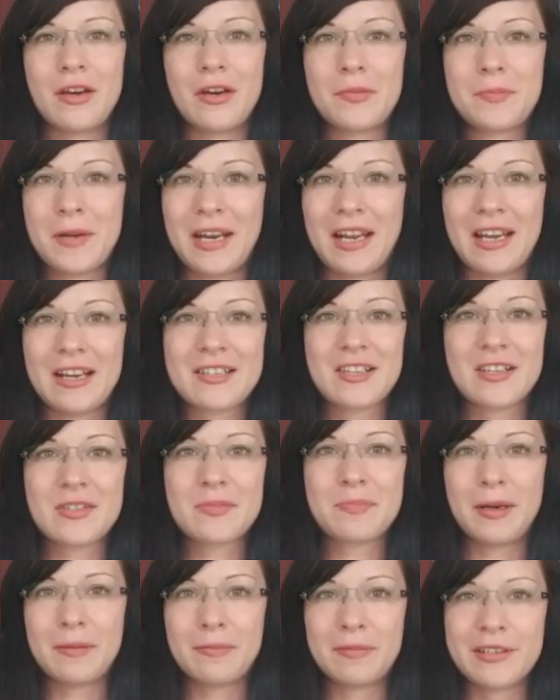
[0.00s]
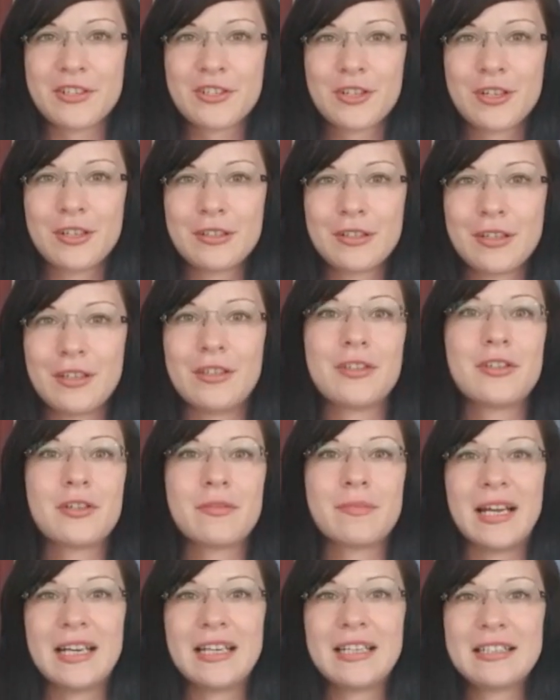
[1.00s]
open access publishing in
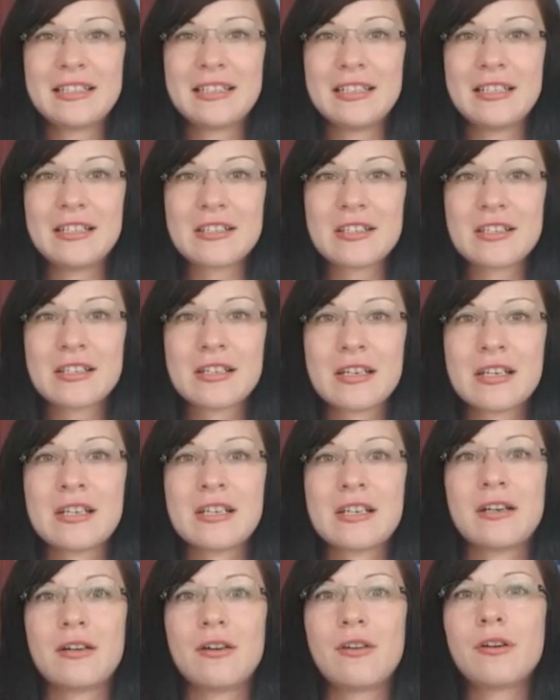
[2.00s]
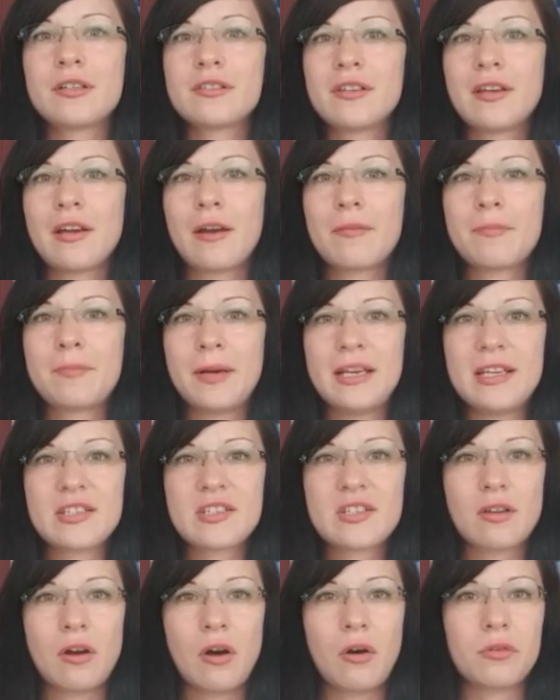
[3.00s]
humanities, or they are
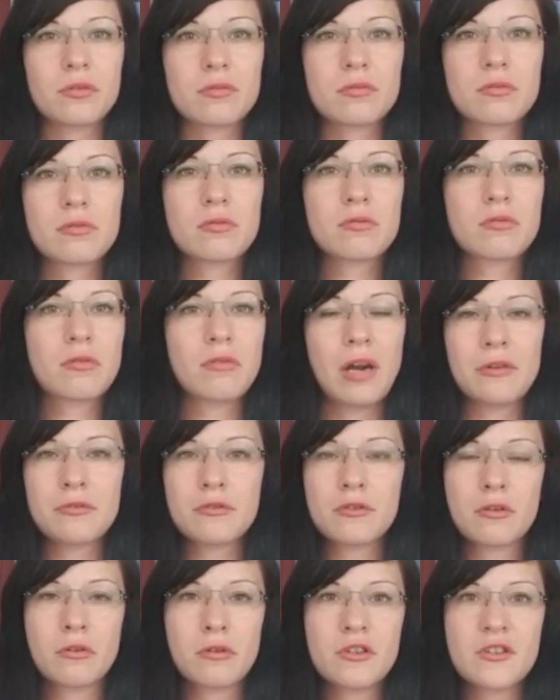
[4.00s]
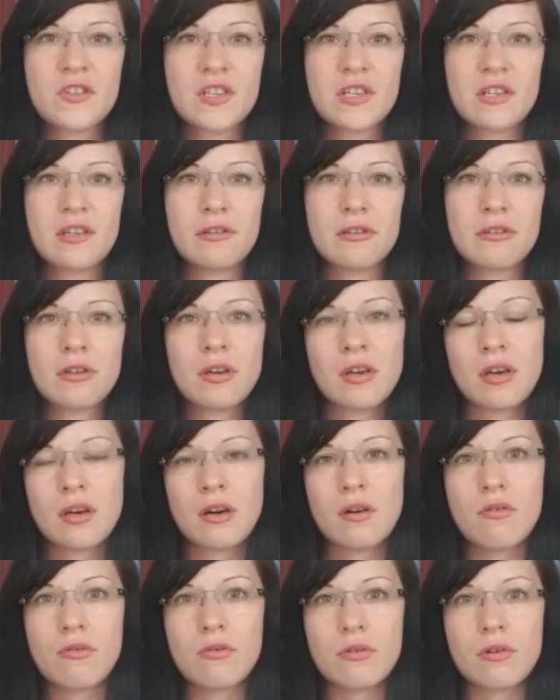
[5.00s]
based on crowdsourcing
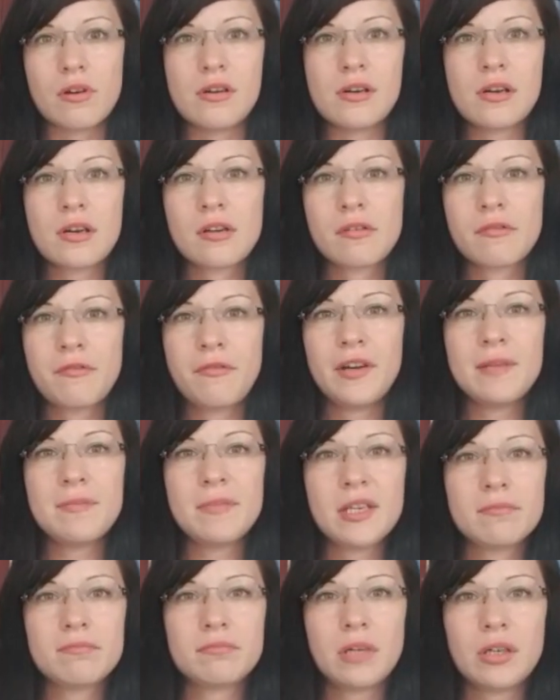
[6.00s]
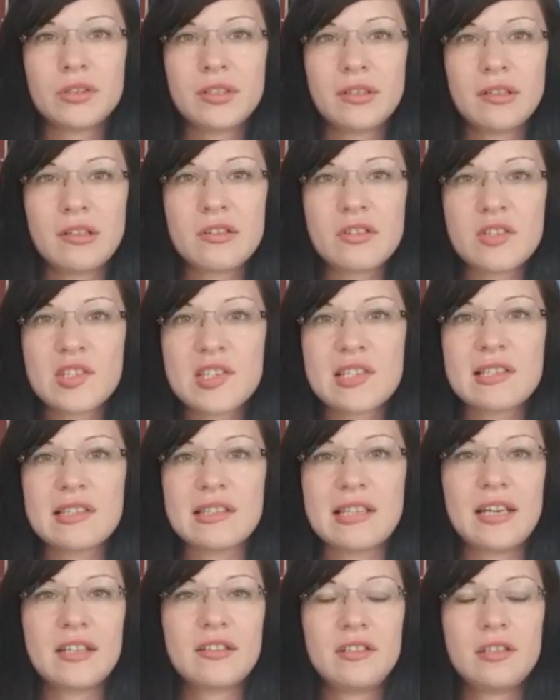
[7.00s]
or freemium models
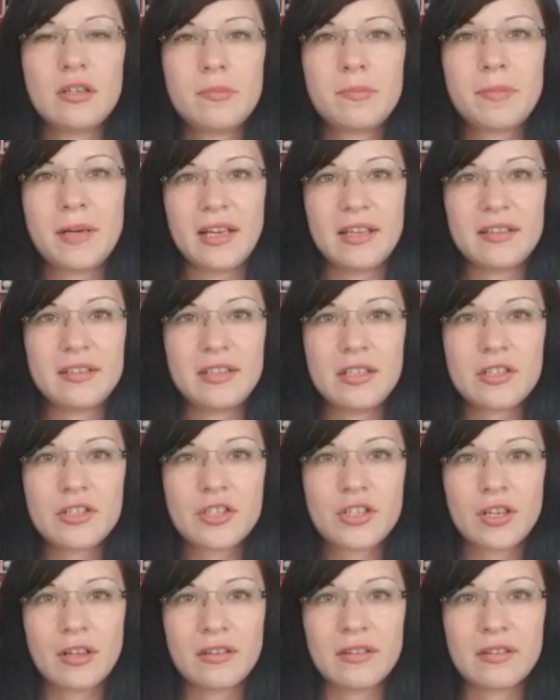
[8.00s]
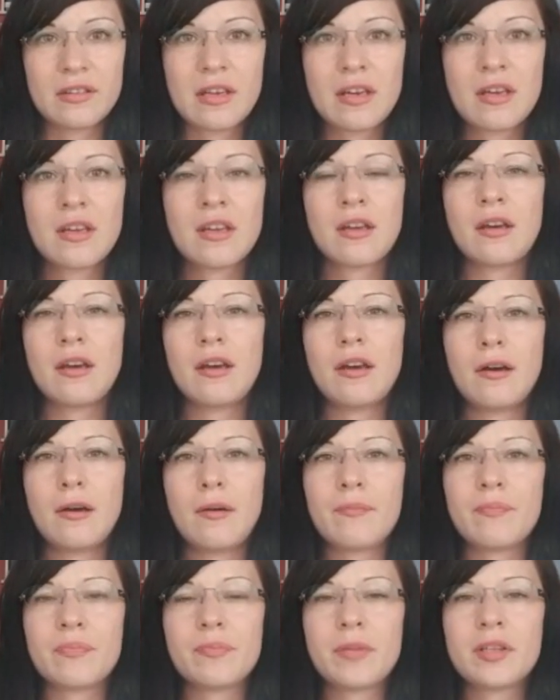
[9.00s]
like the Open Edition.
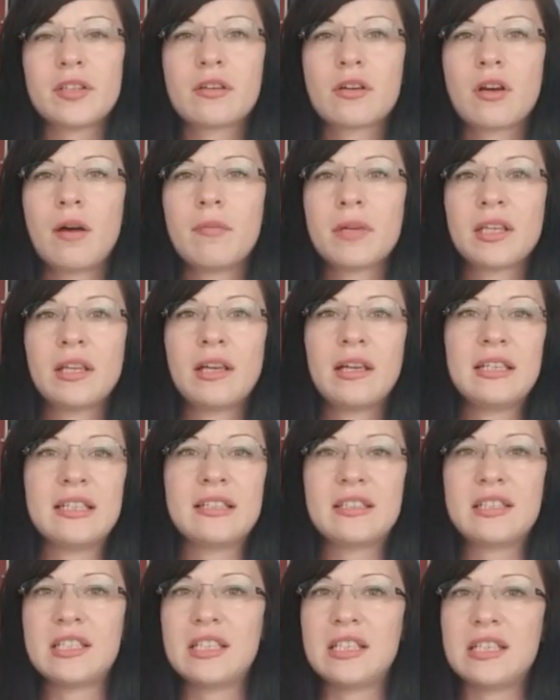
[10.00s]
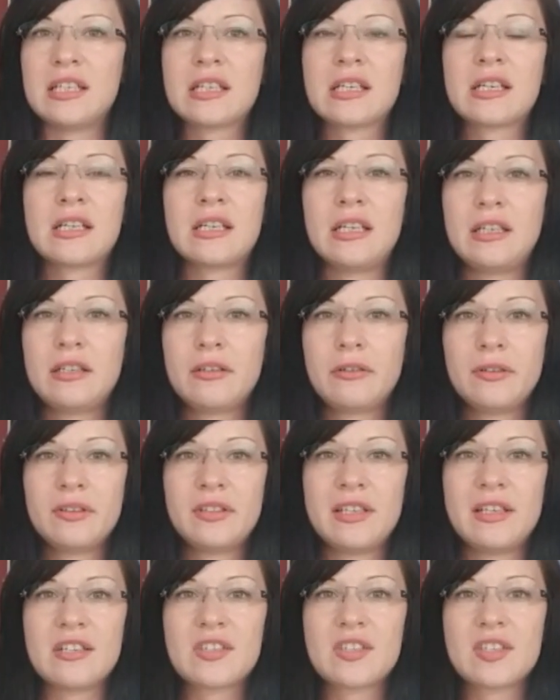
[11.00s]
But the commonality in all
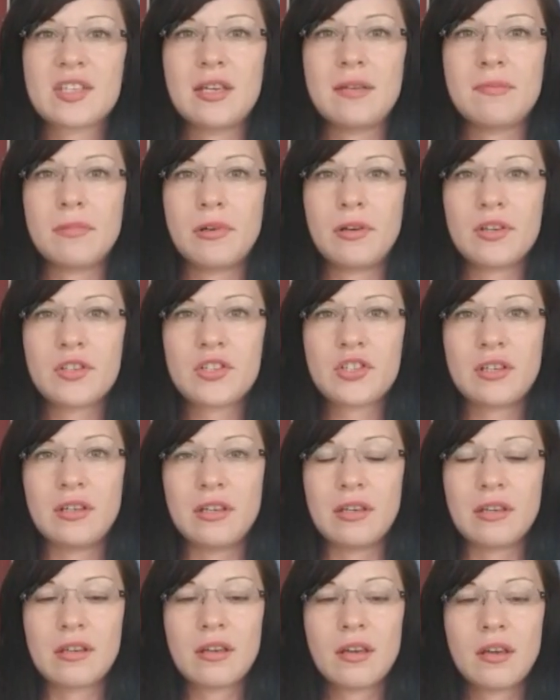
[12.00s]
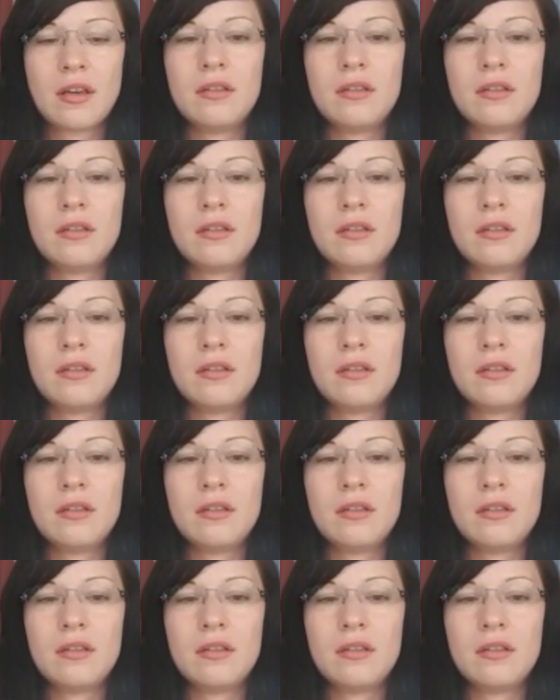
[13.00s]
these emerging